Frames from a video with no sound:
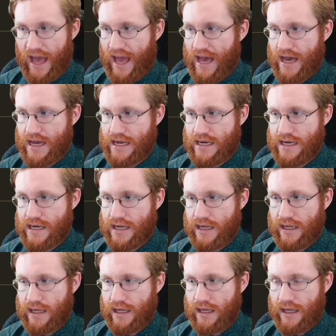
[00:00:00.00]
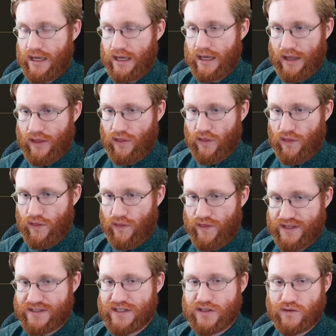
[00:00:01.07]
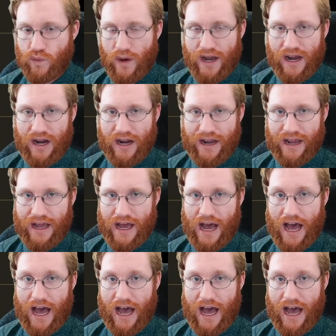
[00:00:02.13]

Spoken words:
And this is where